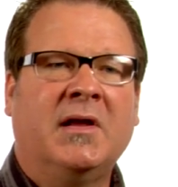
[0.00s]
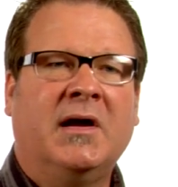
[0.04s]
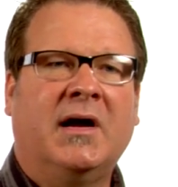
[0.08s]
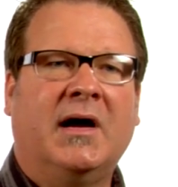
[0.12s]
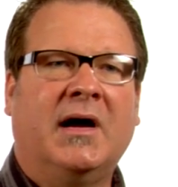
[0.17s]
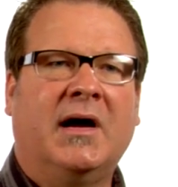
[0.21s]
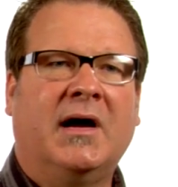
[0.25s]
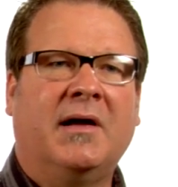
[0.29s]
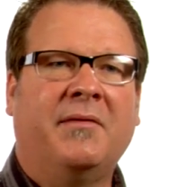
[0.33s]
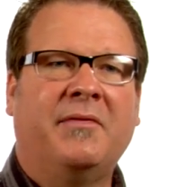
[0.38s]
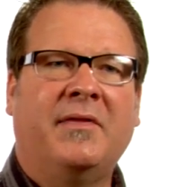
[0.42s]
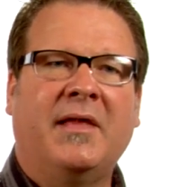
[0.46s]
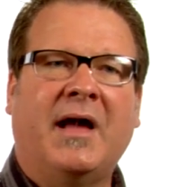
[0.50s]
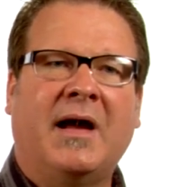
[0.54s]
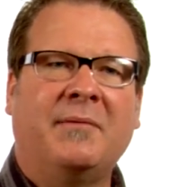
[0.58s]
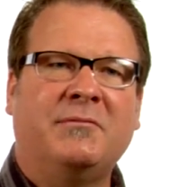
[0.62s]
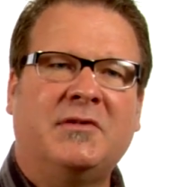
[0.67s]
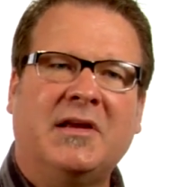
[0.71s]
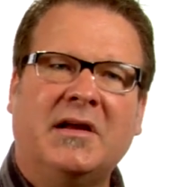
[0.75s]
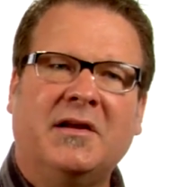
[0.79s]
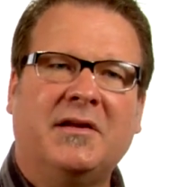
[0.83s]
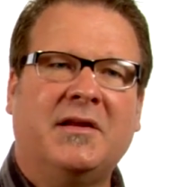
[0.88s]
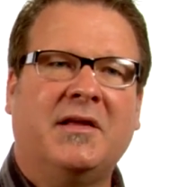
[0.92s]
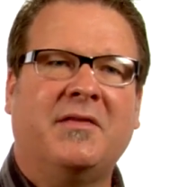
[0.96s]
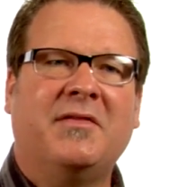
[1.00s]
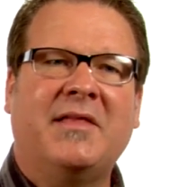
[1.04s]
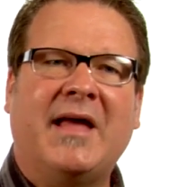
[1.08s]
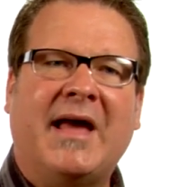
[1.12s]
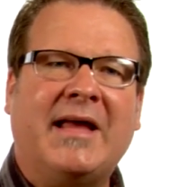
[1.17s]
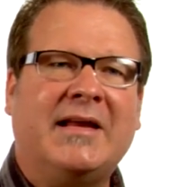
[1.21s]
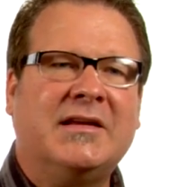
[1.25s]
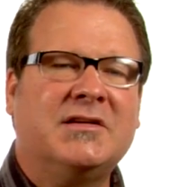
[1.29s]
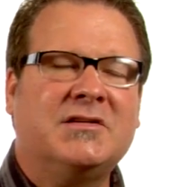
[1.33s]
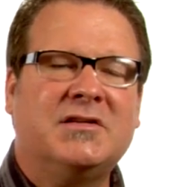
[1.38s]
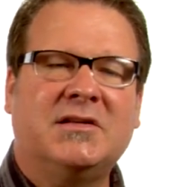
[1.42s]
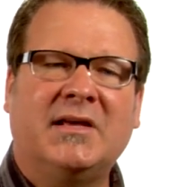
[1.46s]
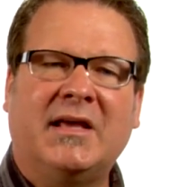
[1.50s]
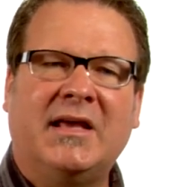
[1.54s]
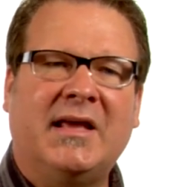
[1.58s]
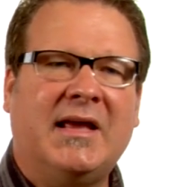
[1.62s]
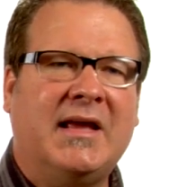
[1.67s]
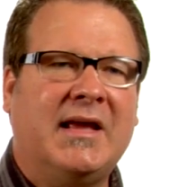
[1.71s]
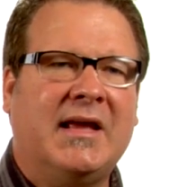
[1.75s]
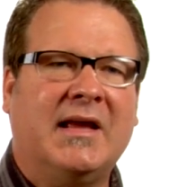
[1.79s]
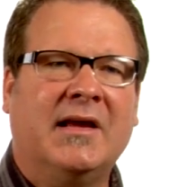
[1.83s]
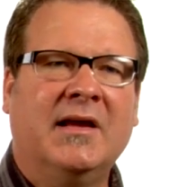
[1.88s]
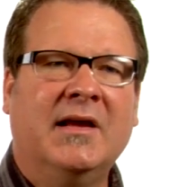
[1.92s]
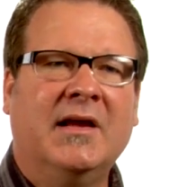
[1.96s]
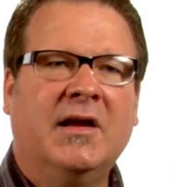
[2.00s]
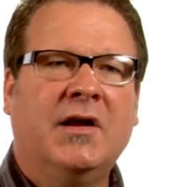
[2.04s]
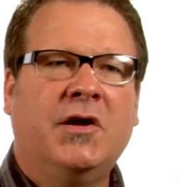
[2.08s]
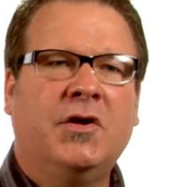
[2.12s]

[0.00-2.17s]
I'm telling you, that is the key.